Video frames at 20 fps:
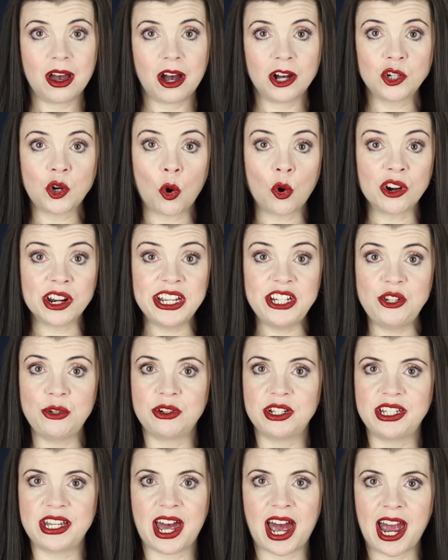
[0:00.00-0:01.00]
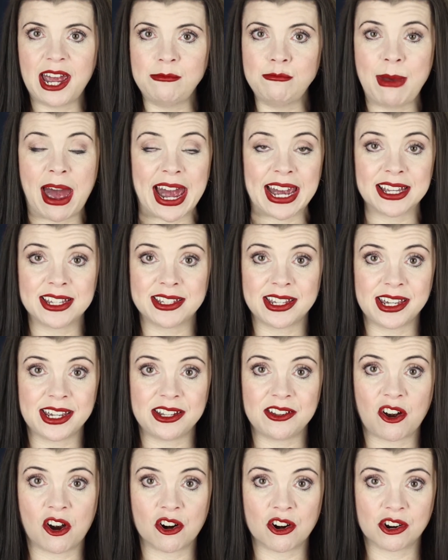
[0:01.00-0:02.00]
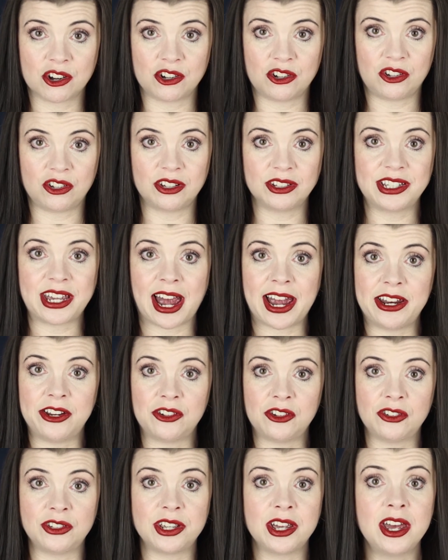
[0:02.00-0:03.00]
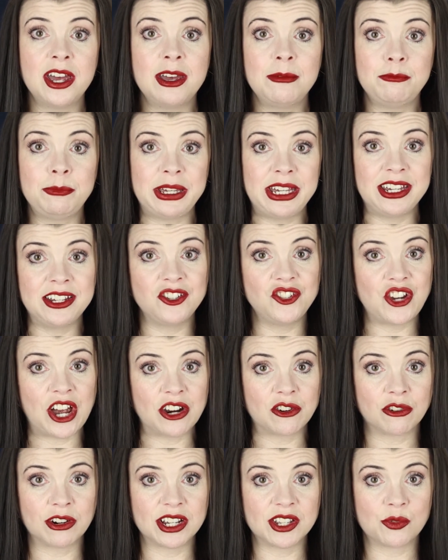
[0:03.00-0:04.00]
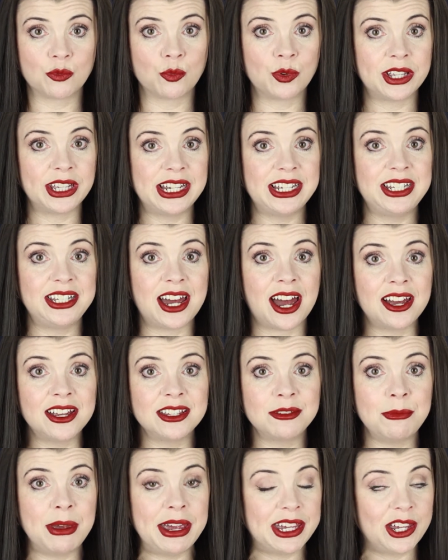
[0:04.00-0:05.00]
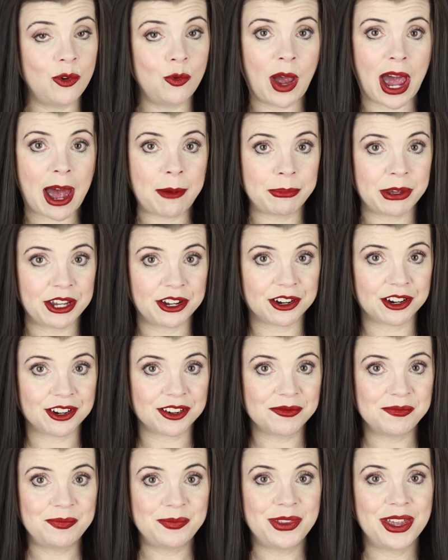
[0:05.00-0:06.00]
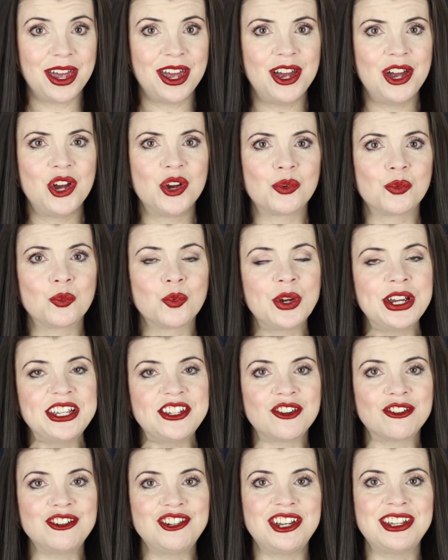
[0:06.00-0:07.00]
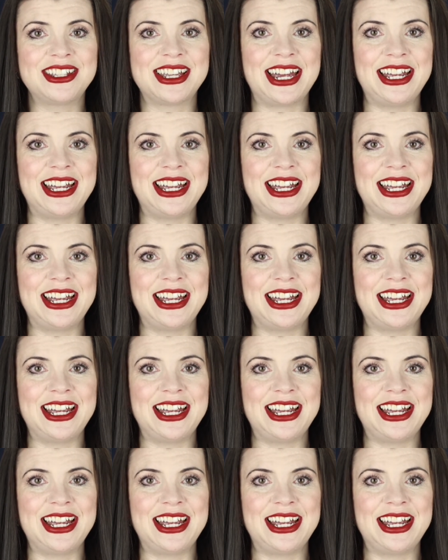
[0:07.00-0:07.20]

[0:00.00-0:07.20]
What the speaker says: According to a Time magazine article titled "Being Generous Really Does Make You Happier," research has